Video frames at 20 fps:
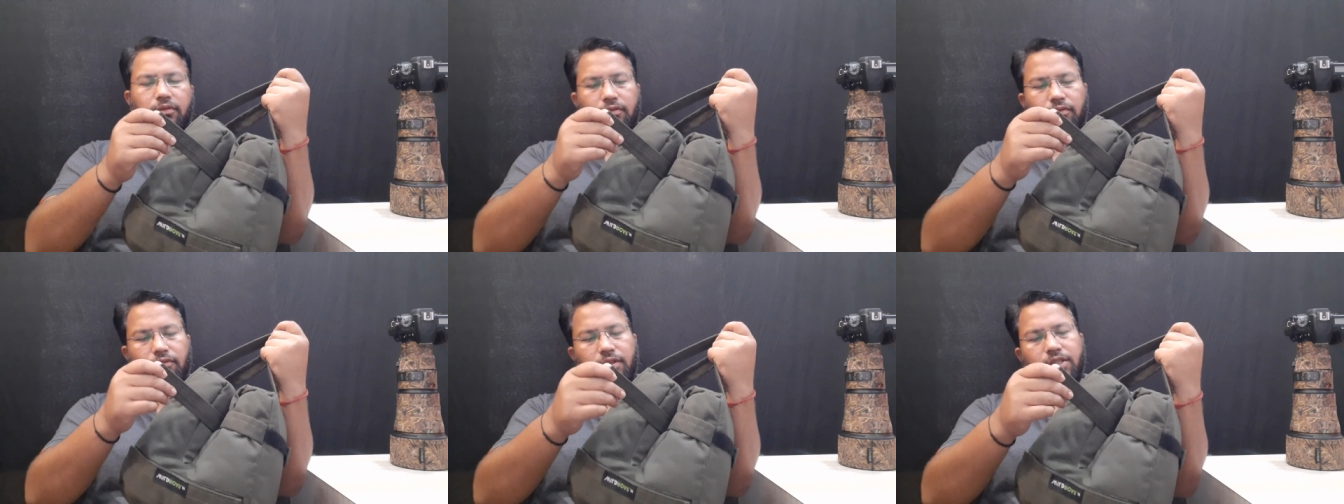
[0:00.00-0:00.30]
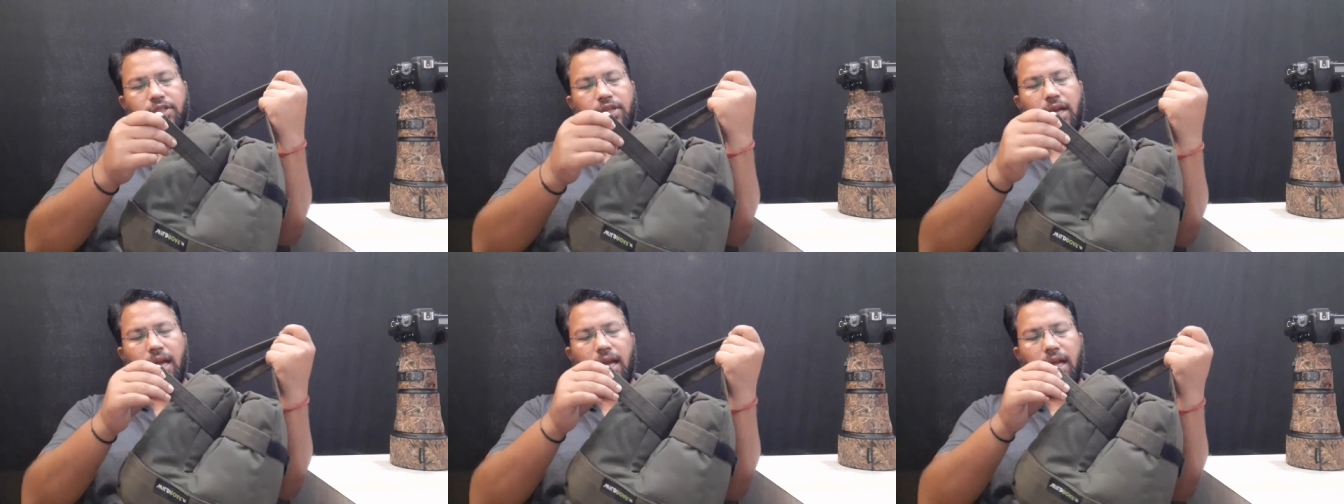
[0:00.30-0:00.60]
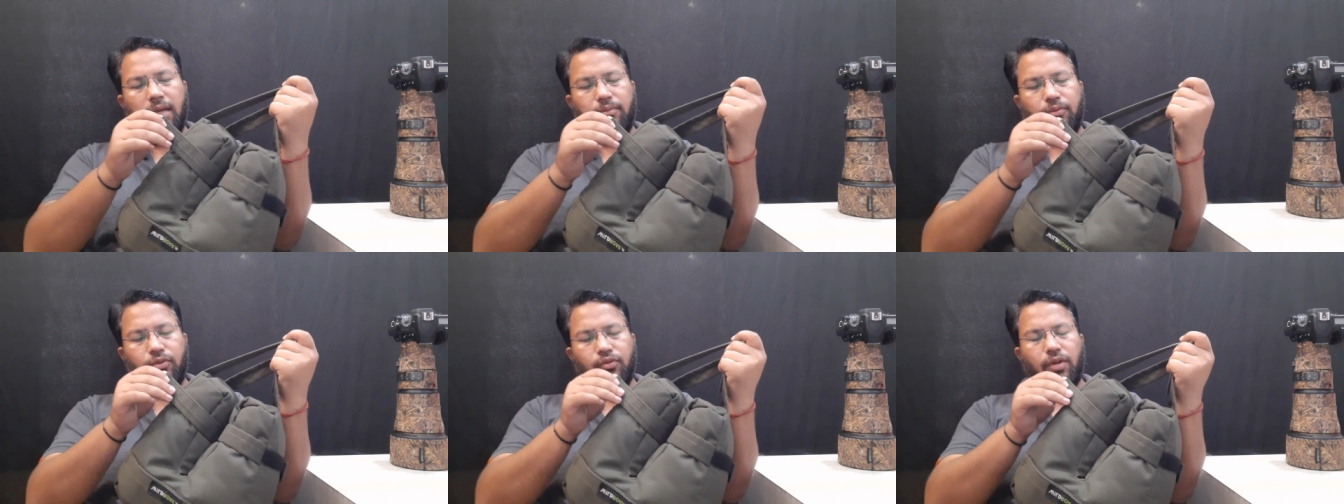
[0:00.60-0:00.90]
which
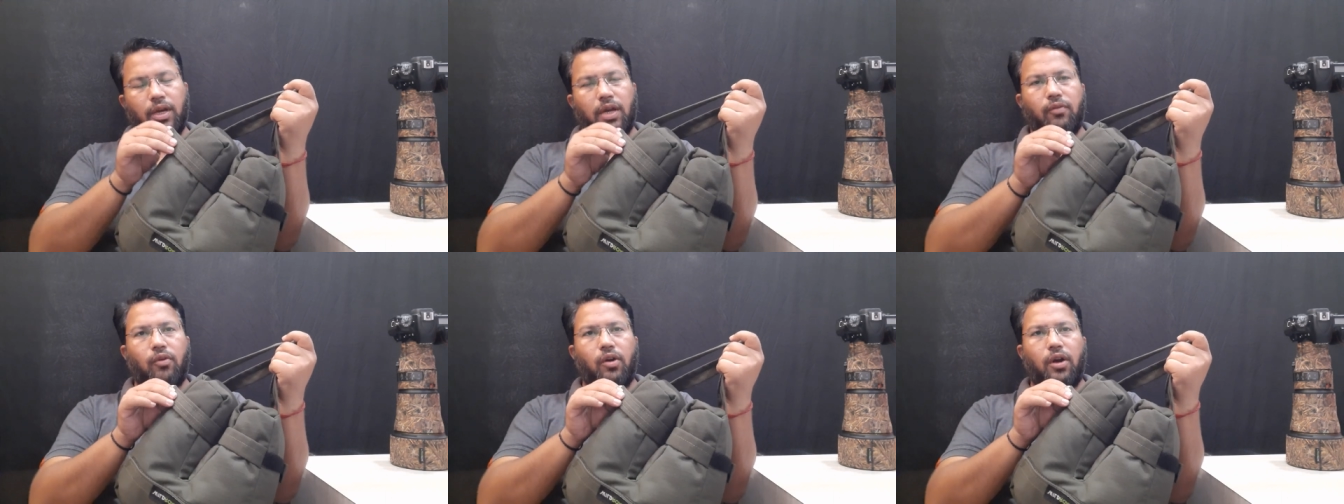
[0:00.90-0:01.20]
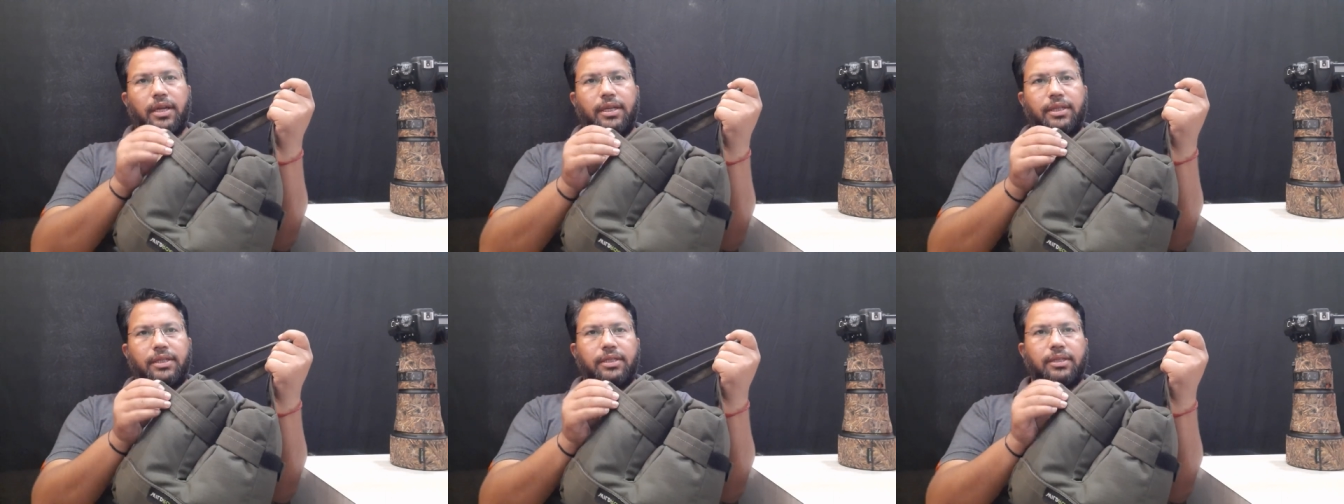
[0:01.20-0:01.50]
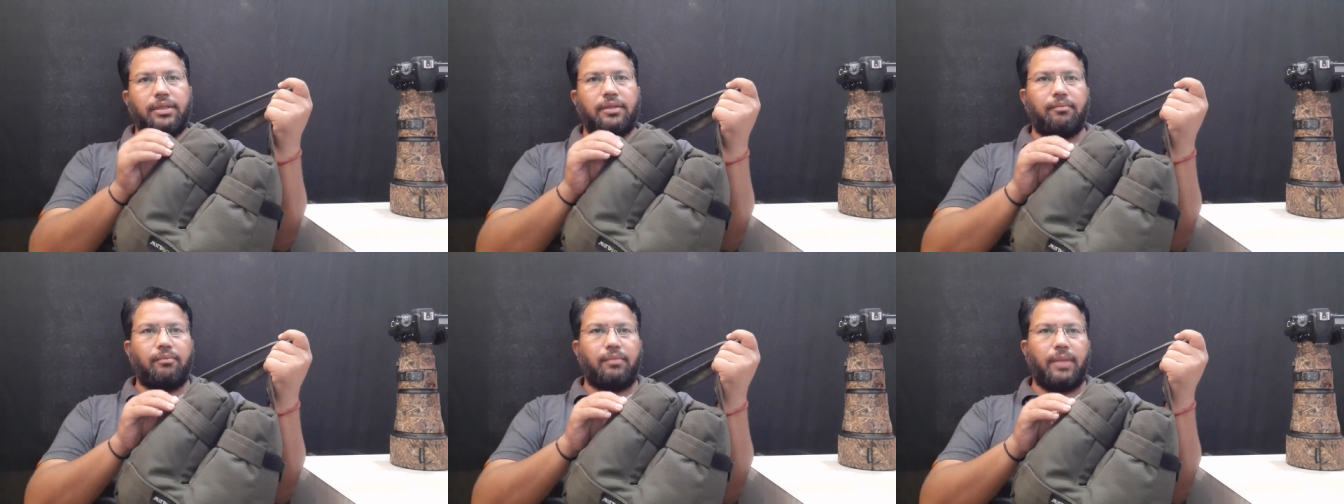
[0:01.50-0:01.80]
helps to avoid
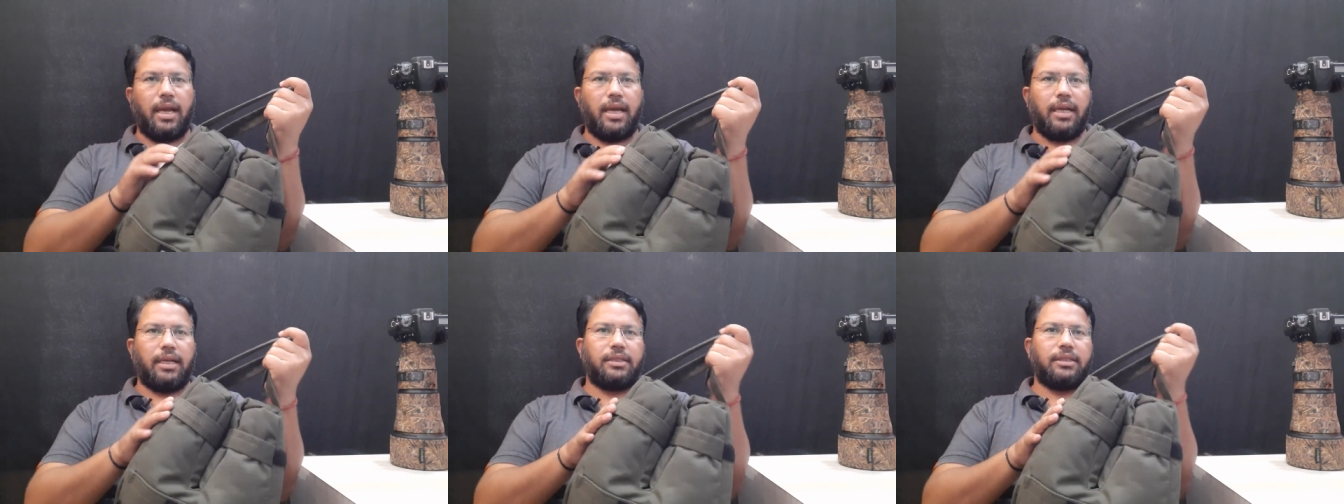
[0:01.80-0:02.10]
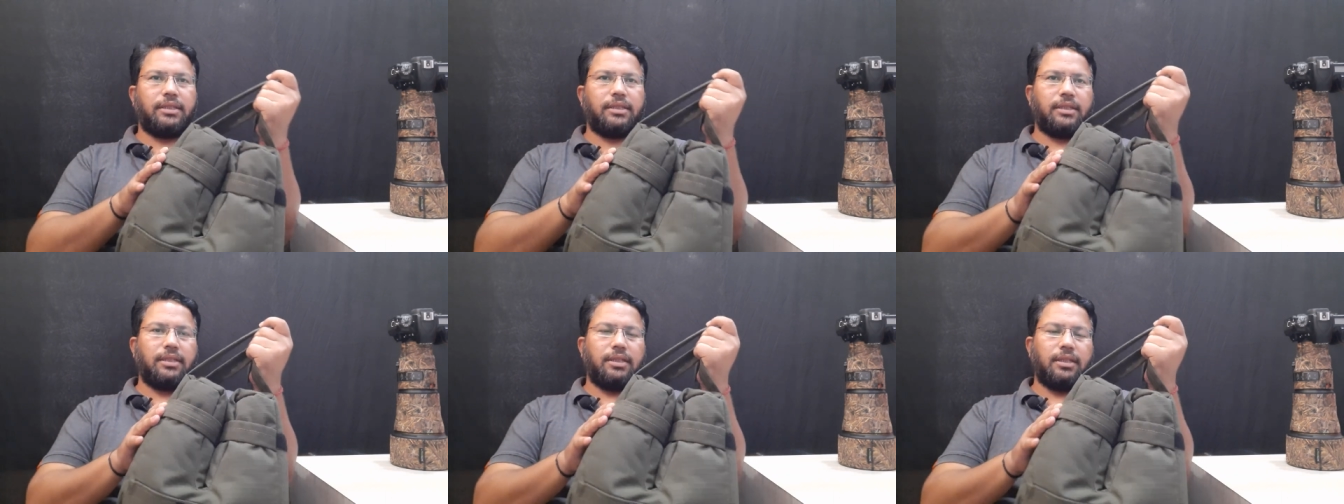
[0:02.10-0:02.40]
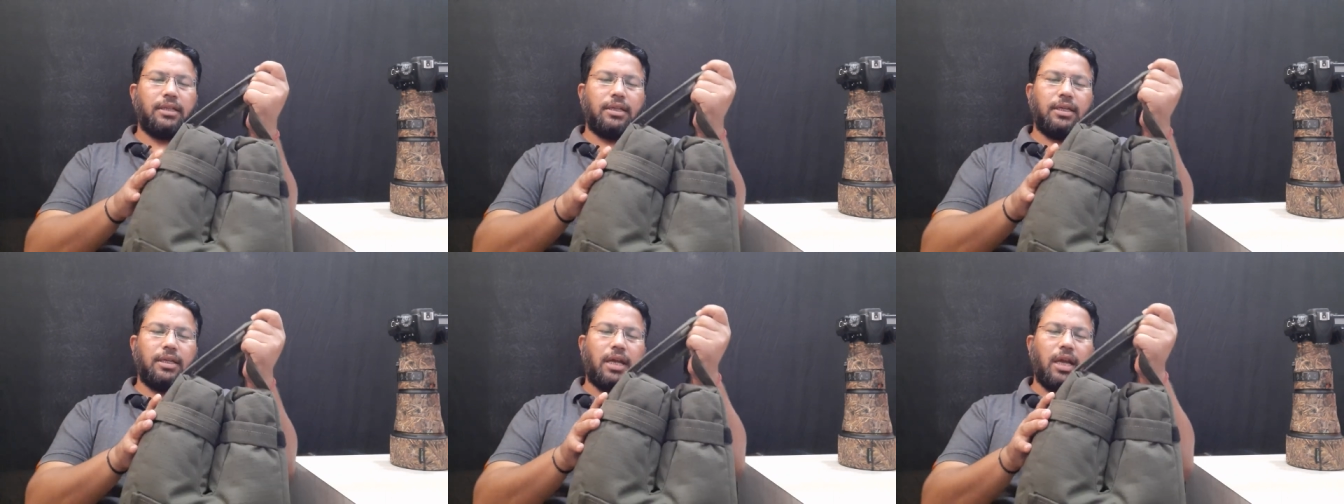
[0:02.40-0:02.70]
bags
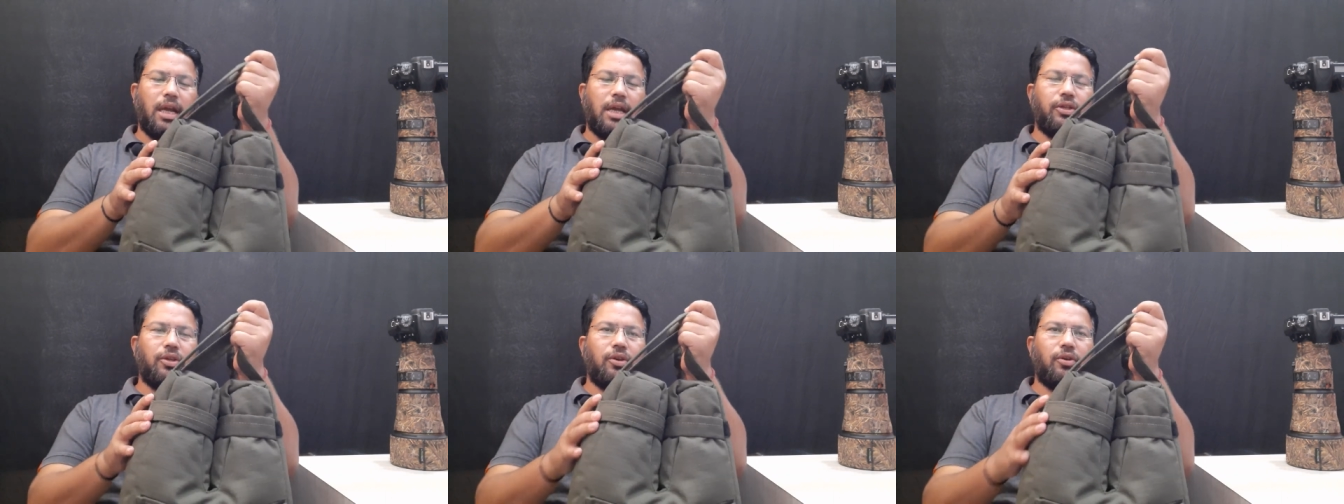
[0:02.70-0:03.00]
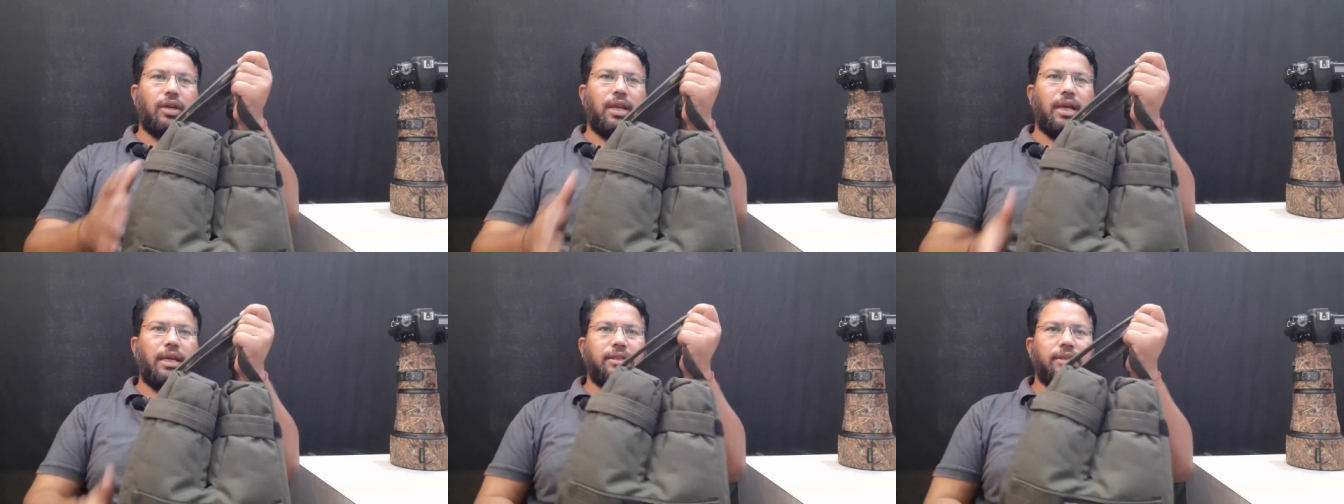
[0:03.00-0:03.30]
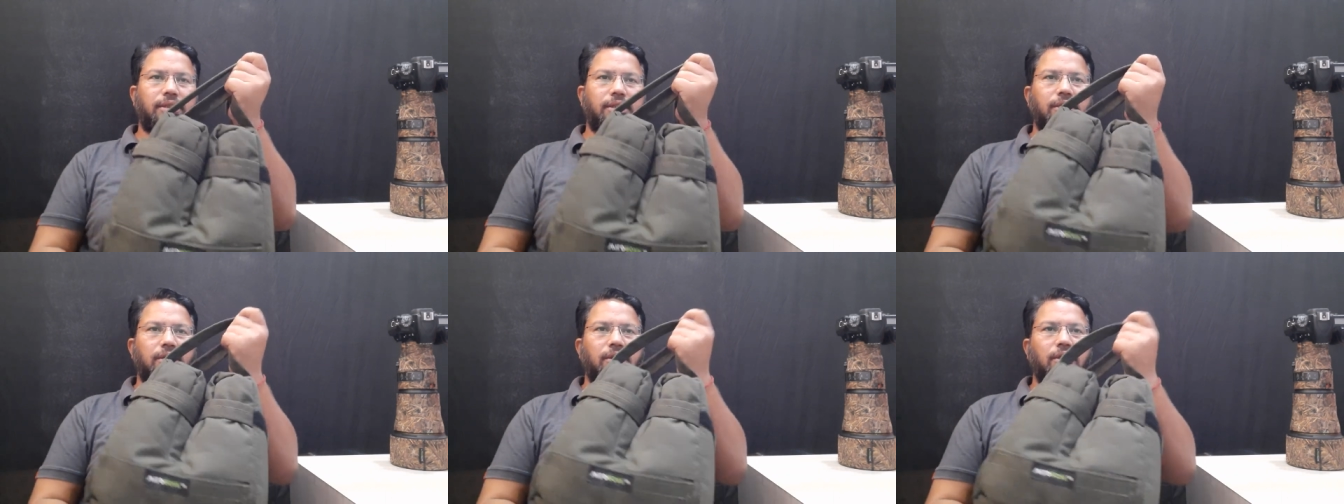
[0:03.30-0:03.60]
and your
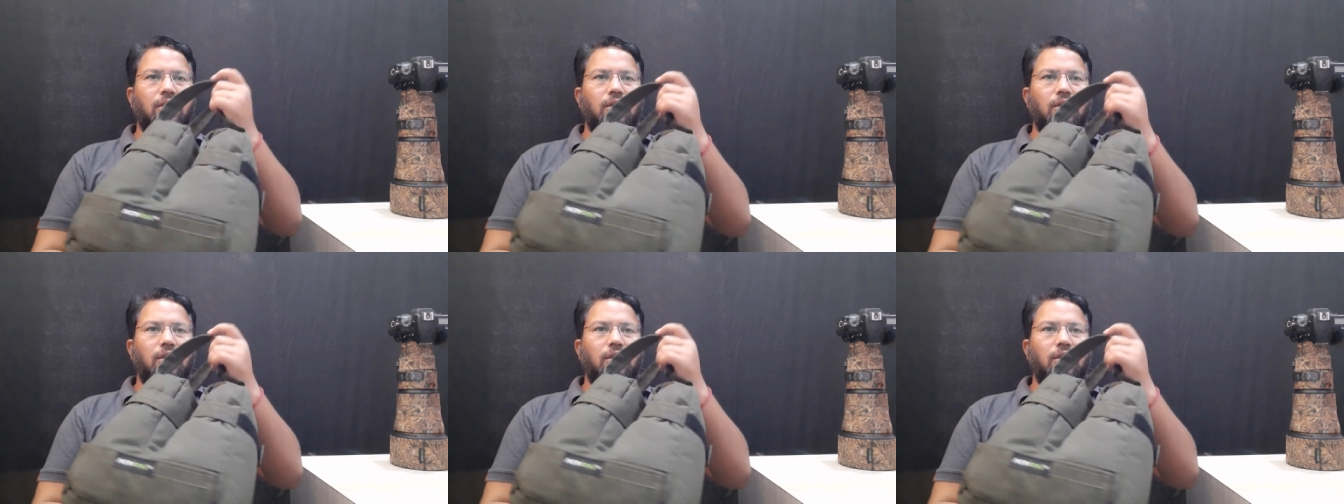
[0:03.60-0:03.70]
lens